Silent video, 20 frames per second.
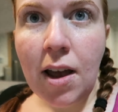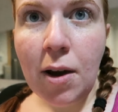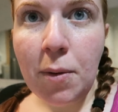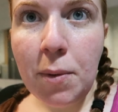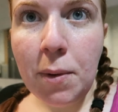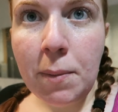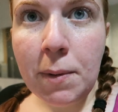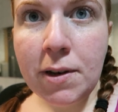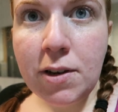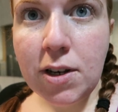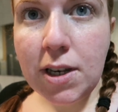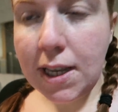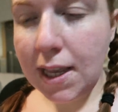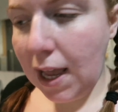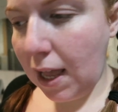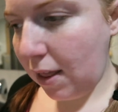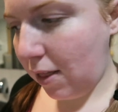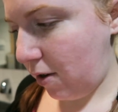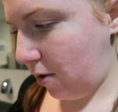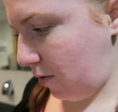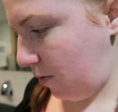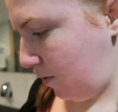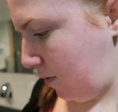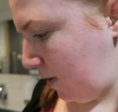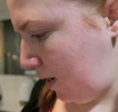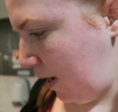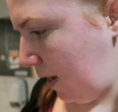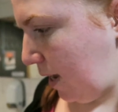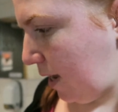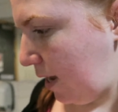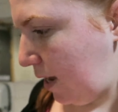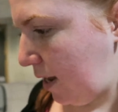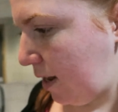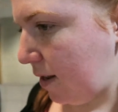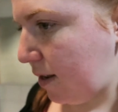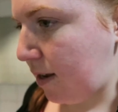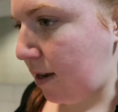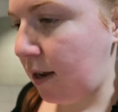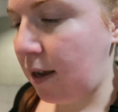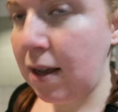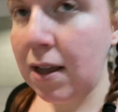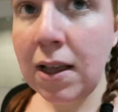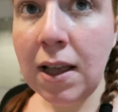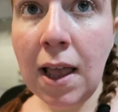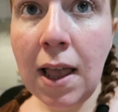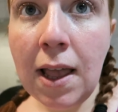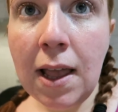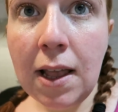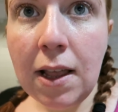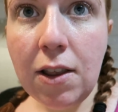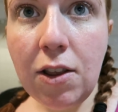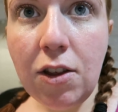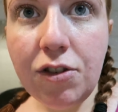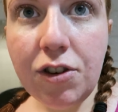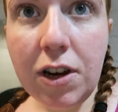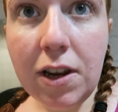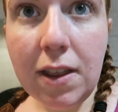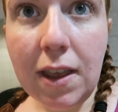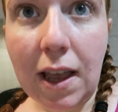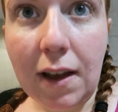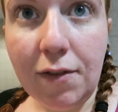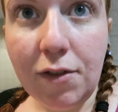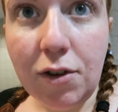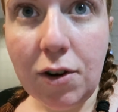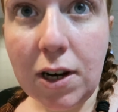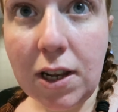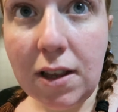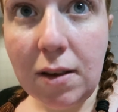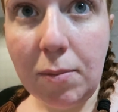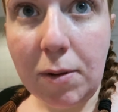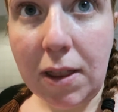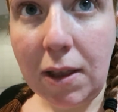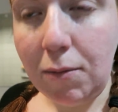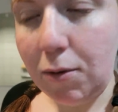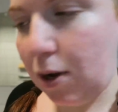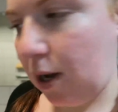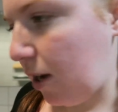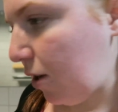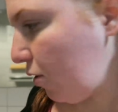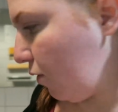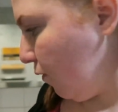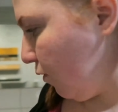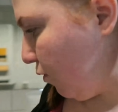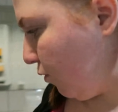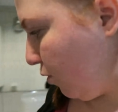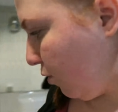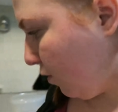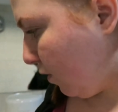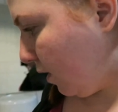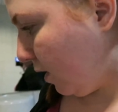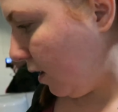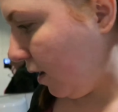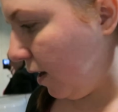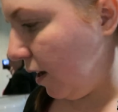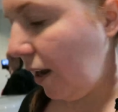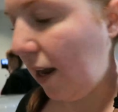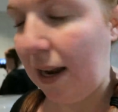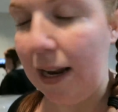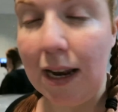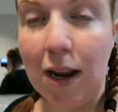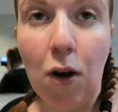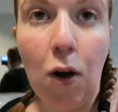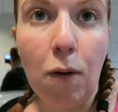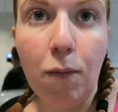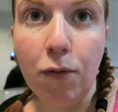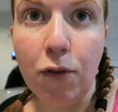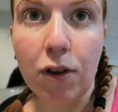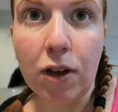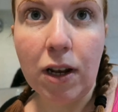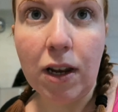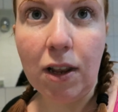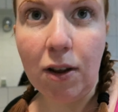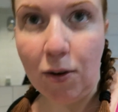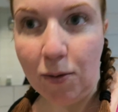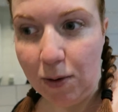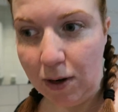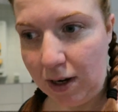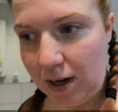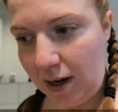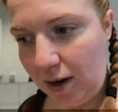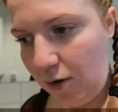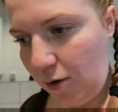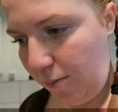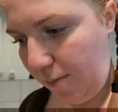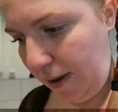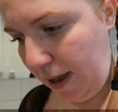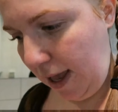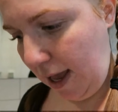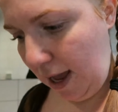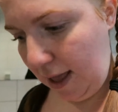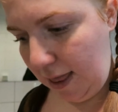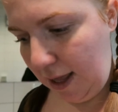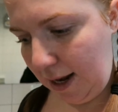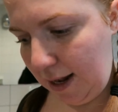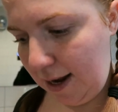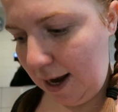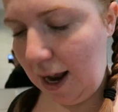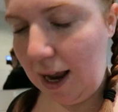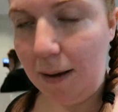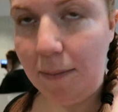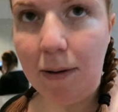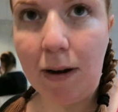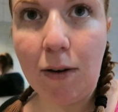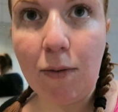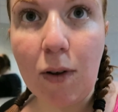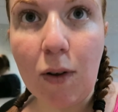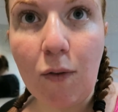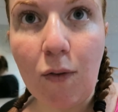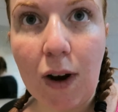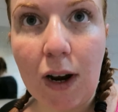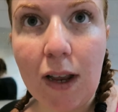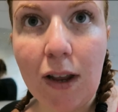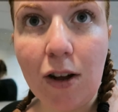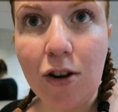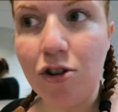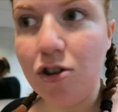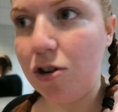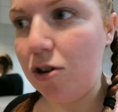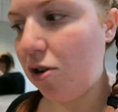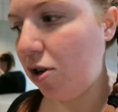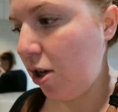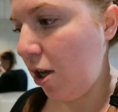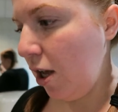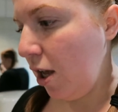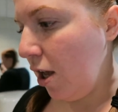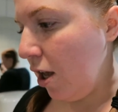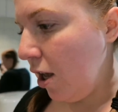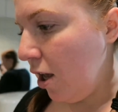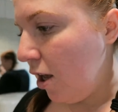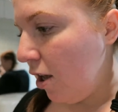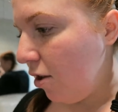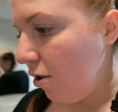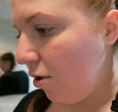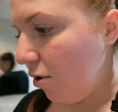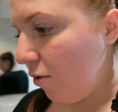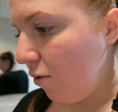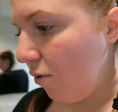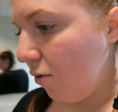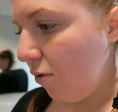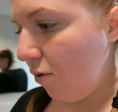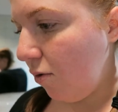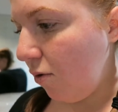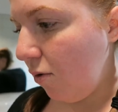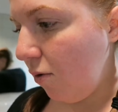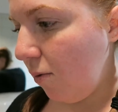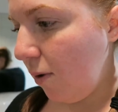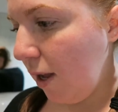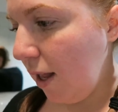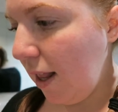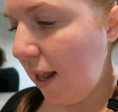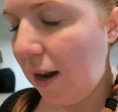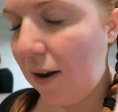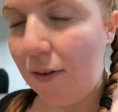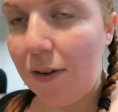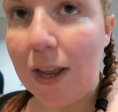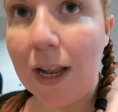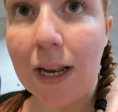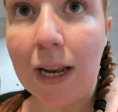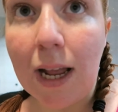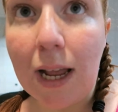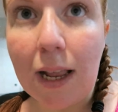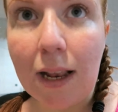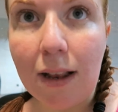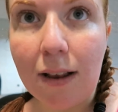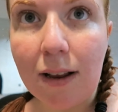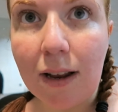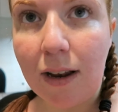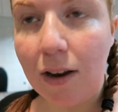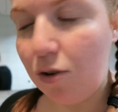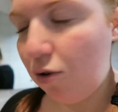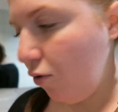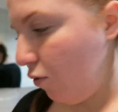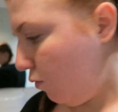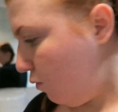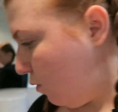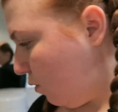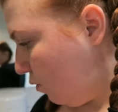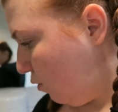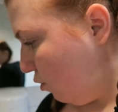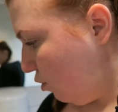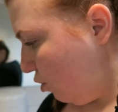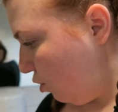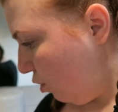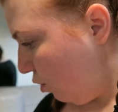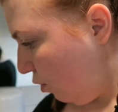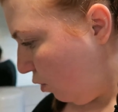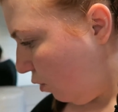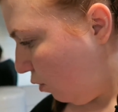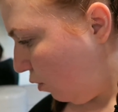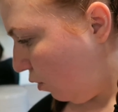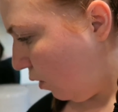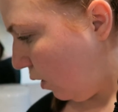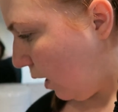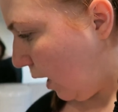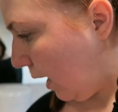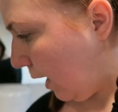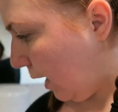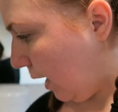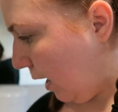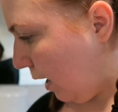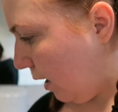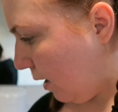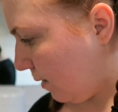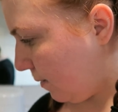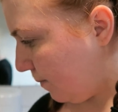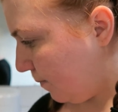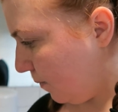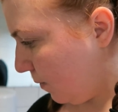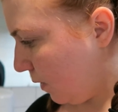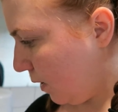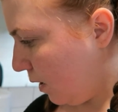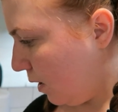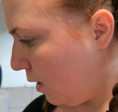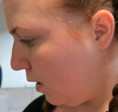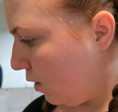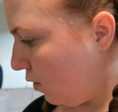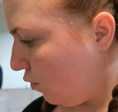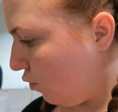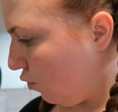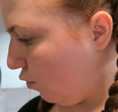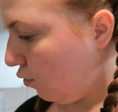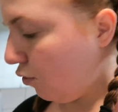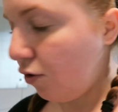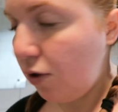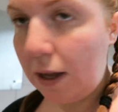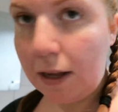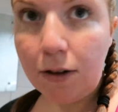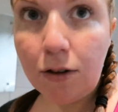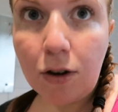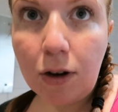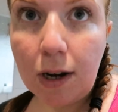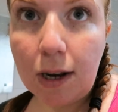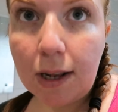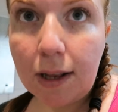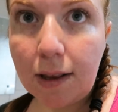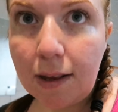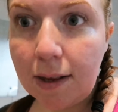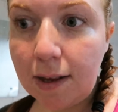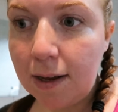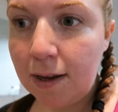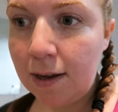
We went to Decathlon, and usually they have toilets, but they were out of order, and obviously Owen needed to pee at that time, and it was very urgent. So Owen, Alfie and I decided to go on to IKEA to use their toilets,